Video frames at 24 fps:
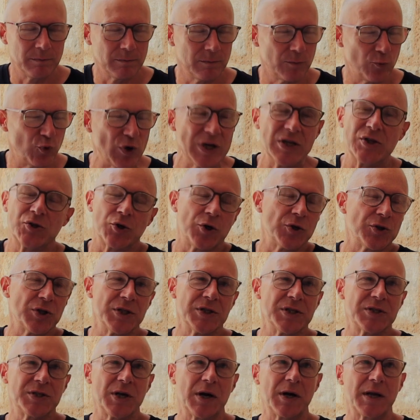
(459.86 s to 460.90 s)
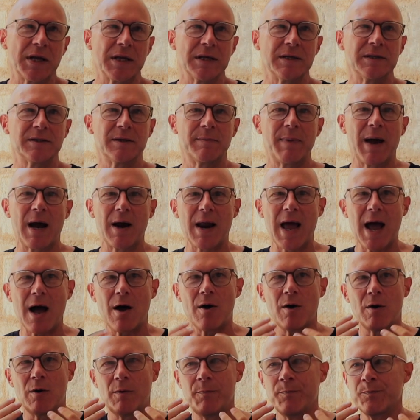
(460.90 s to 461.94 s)
research and studies about
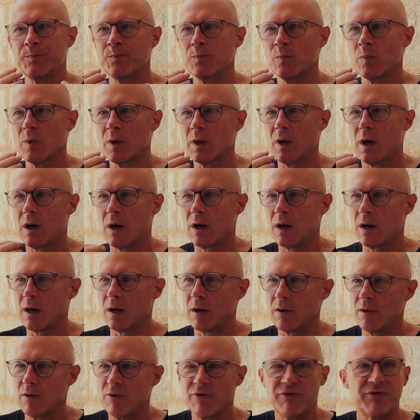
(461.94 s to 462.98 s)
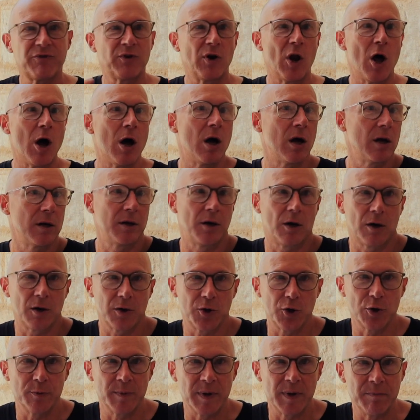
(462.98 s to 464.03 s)
how flawed our
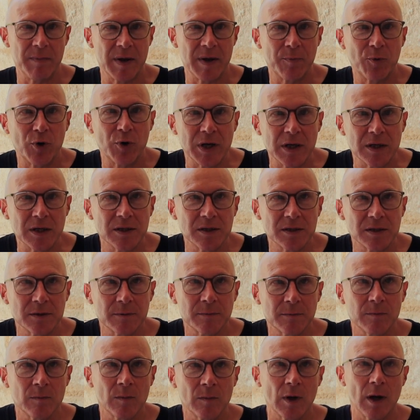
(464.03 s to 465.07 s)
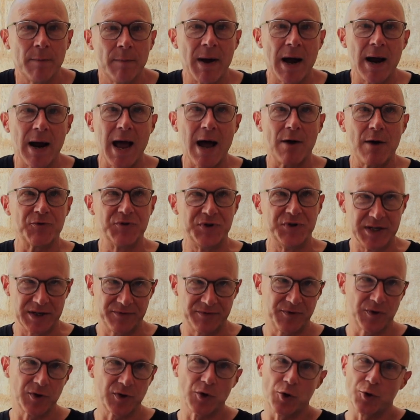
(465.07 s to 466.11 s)
human memory is, about how
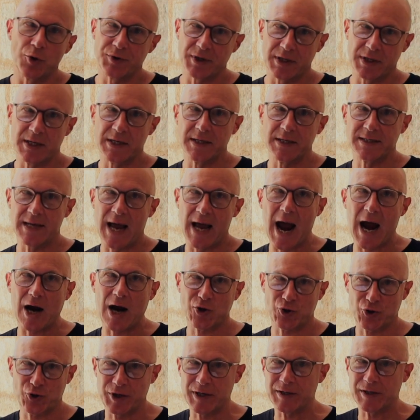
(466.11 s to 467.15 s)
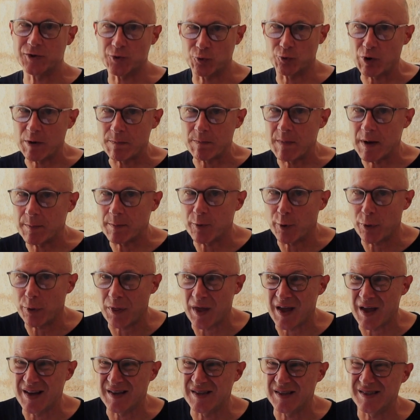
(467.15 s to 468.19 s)
difficult it is actually to remember
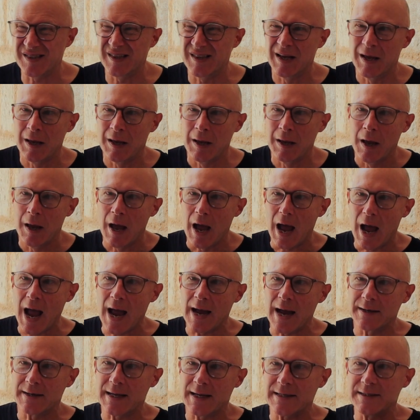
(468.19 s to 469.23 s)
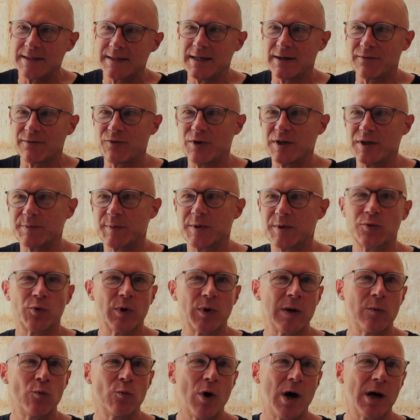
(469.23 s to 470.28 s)
things, and a difference
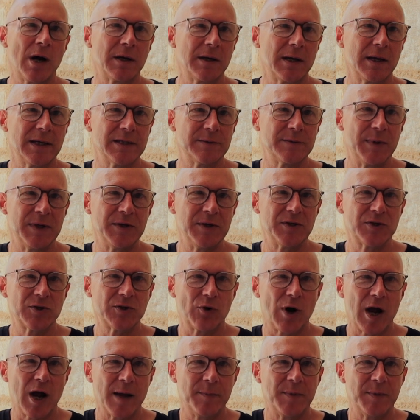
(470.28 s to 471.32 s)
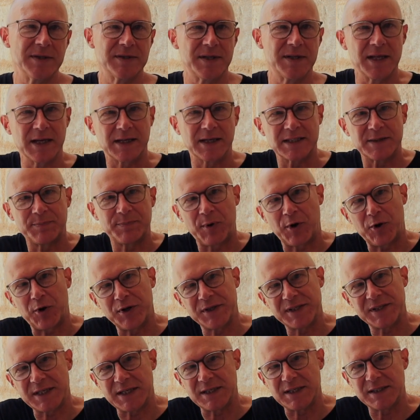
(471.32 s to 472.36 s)
between what has been described as the
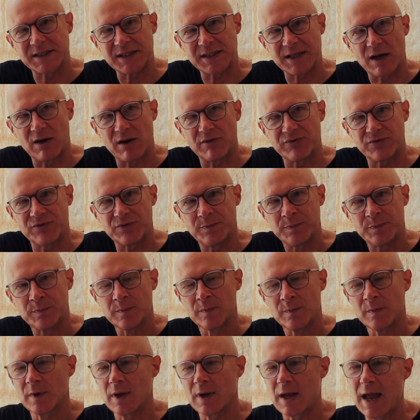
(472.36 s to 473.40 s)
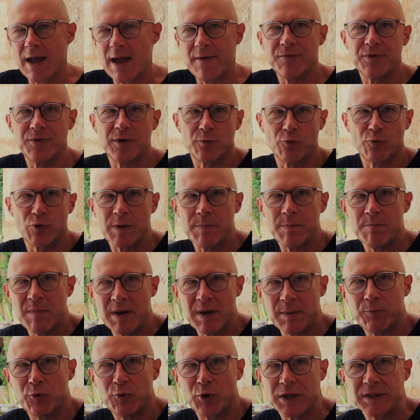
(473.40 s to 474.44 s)
experiencing self and the
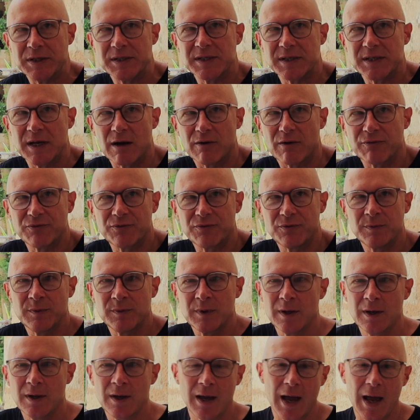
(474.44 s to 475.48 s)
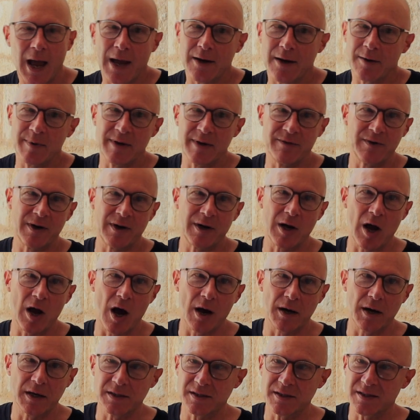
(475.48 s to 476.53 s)
remembering self. And to be very
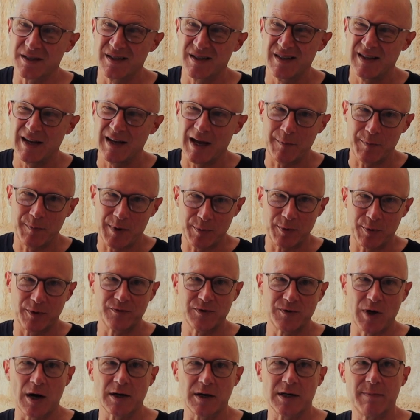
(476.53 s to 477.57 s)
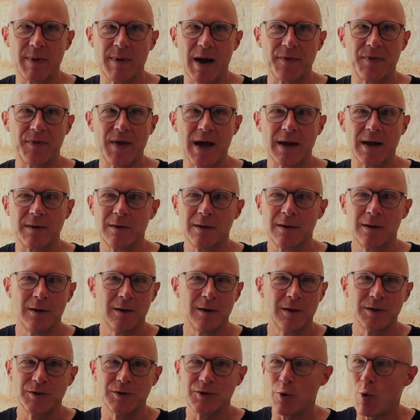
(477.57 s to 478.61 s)
honest, and people have talked about that,
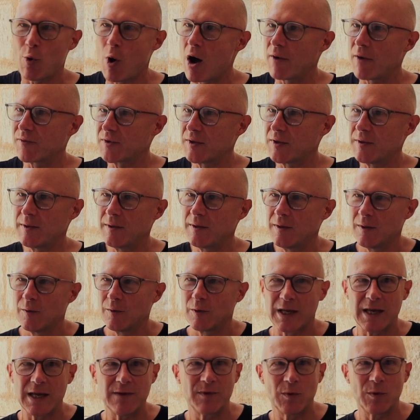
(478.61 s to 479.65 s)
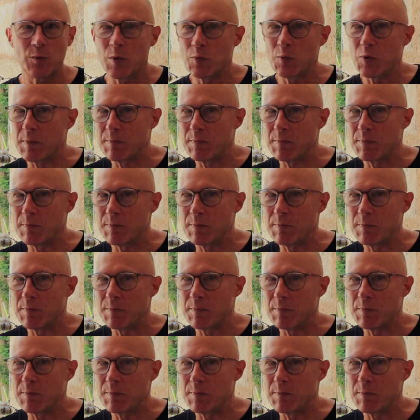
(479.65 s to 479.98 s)
so often, even when we